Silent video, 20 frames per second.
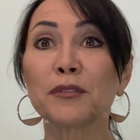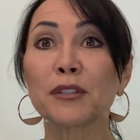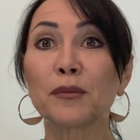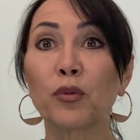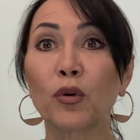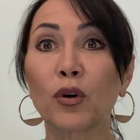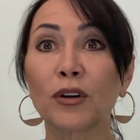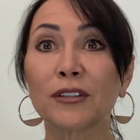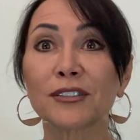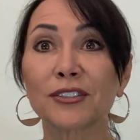
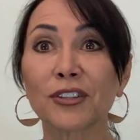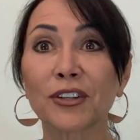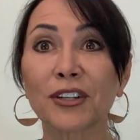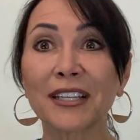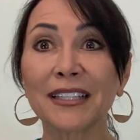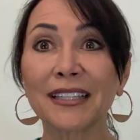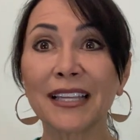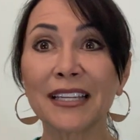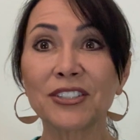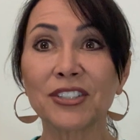support
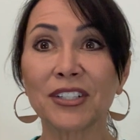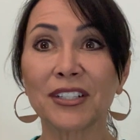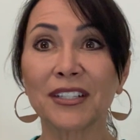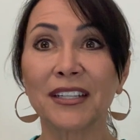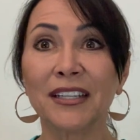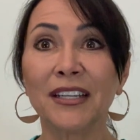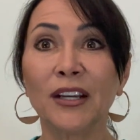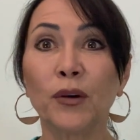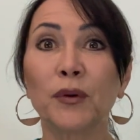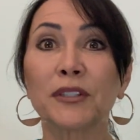circulation,
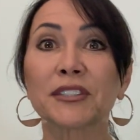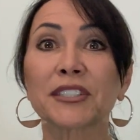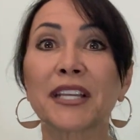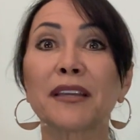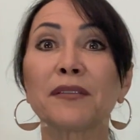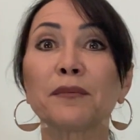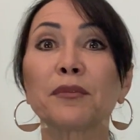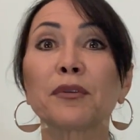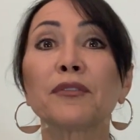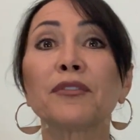which
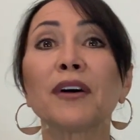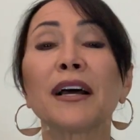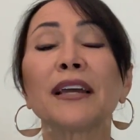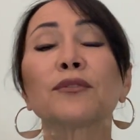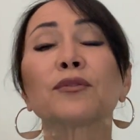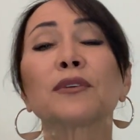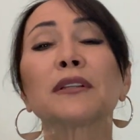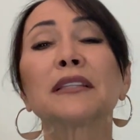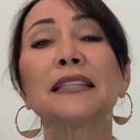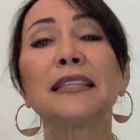can
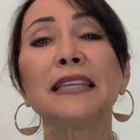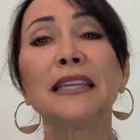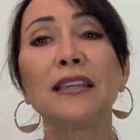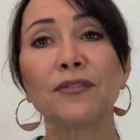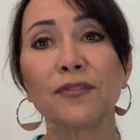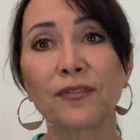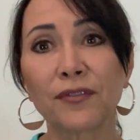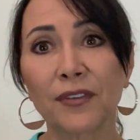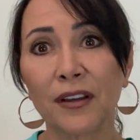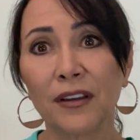provide
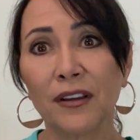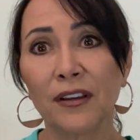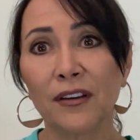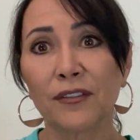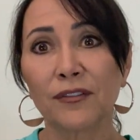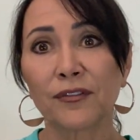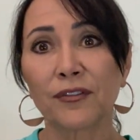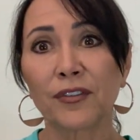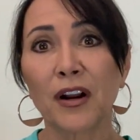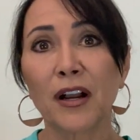relief
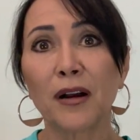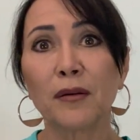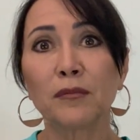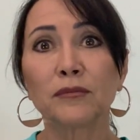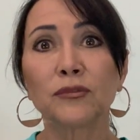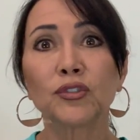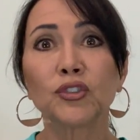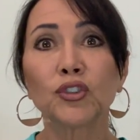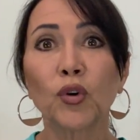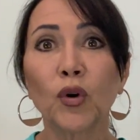
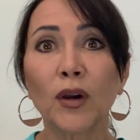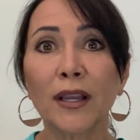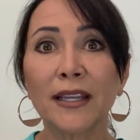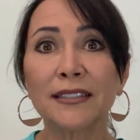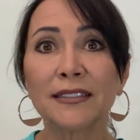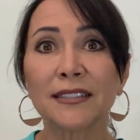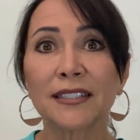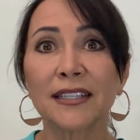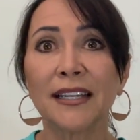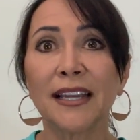from
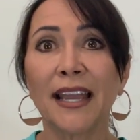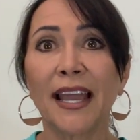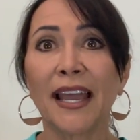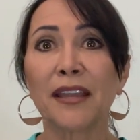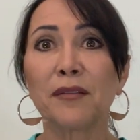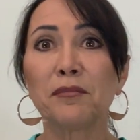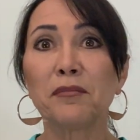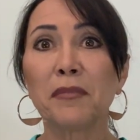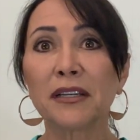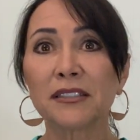joint
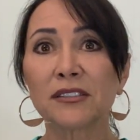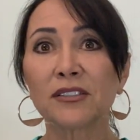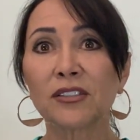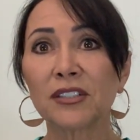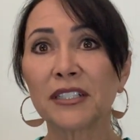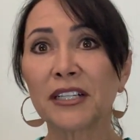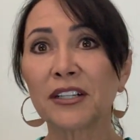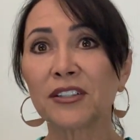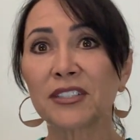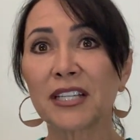and muscle
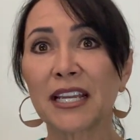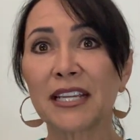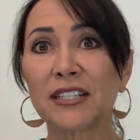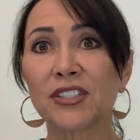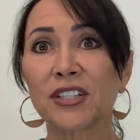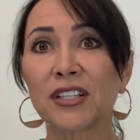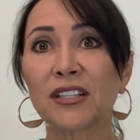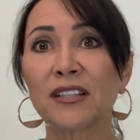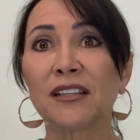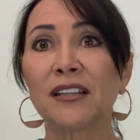
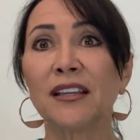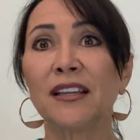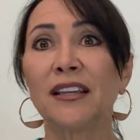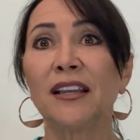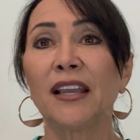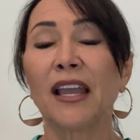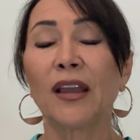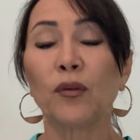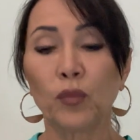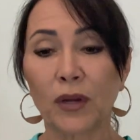irritation.
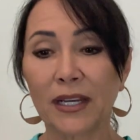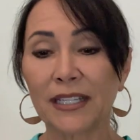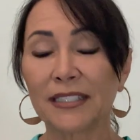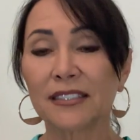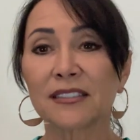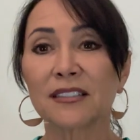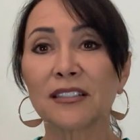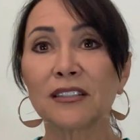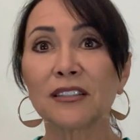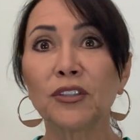And when
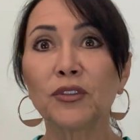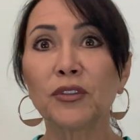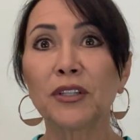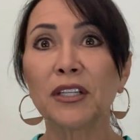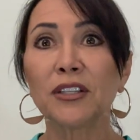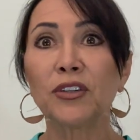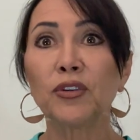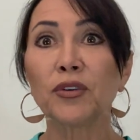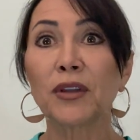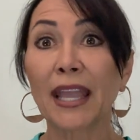it's
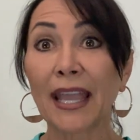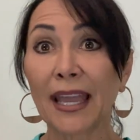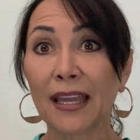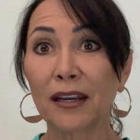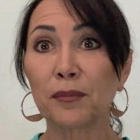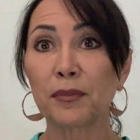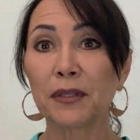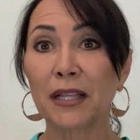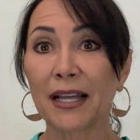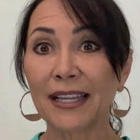diluted, you can
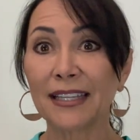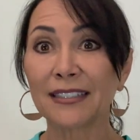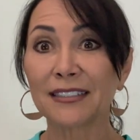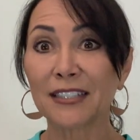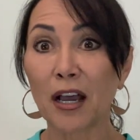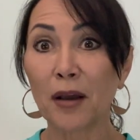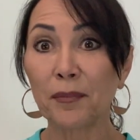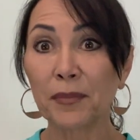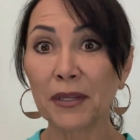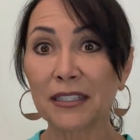apply it
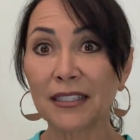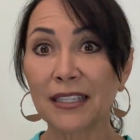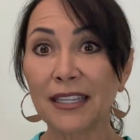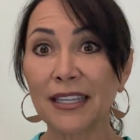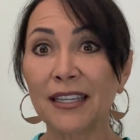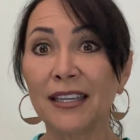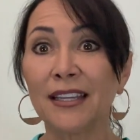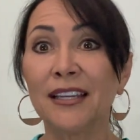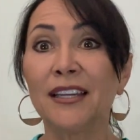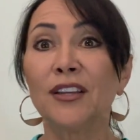
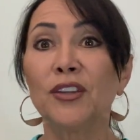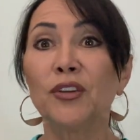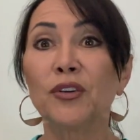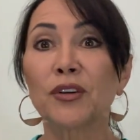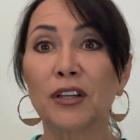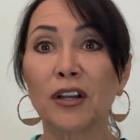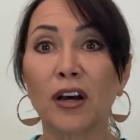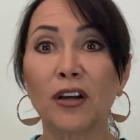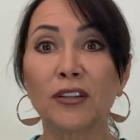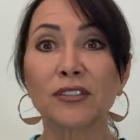topically. You
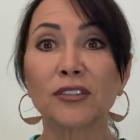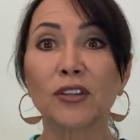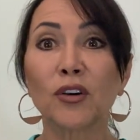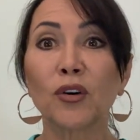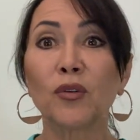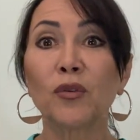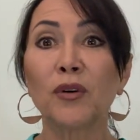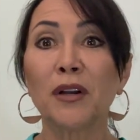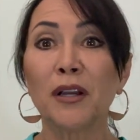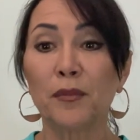can
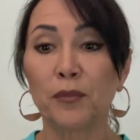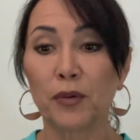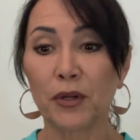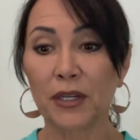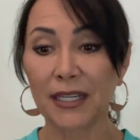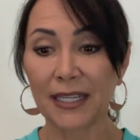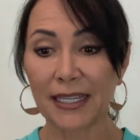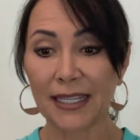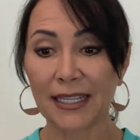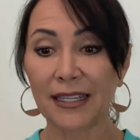also put
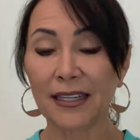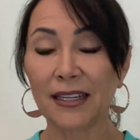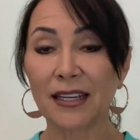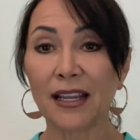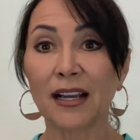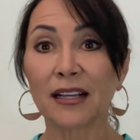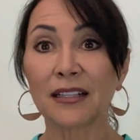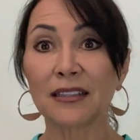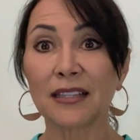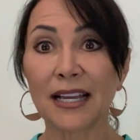it
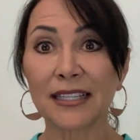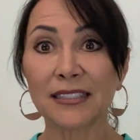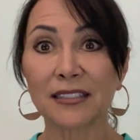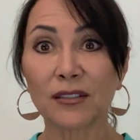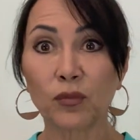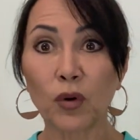in a glass of